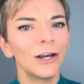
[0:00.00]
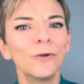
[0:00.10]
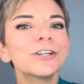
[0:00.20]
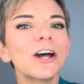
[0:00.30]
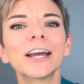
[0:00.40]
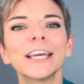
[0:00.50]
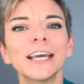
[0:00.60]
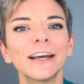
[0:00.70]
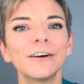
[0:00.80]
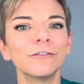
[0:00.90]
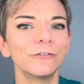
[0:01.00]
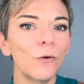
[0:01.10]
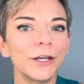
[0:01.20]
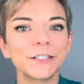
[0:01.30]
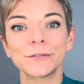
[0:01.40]
we're talking
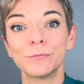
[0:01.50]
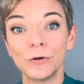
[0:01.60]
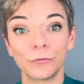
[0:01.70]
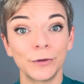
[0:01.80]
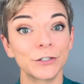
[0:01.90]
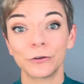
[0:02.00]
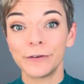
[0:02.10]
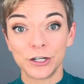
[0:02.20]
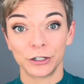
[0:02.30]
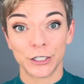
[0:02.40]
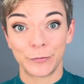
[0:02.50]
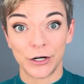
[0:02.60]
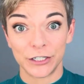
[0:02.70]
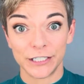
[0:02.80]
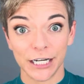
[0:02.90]
voice, movement, or facial
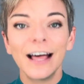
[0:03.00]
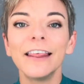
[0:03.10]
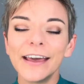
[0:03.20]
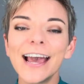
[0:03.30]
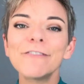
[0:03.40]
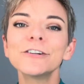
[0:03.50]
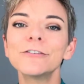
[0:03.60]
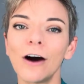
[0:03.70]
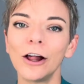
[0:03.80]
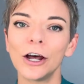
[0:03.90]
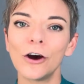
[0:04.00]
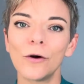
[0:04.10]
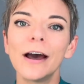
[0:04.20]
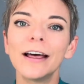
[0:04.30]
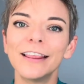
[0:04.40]
expressions here, they have to follow
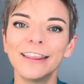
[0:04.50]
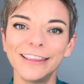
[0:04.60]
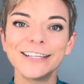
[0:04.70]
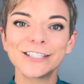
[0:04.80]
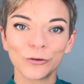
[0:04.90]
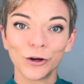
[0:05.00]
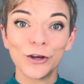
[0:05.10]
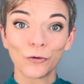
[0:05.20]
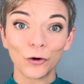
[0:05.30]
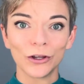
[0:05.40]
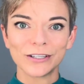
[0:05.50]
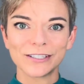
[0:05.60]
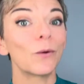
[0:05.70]
these 3 rules.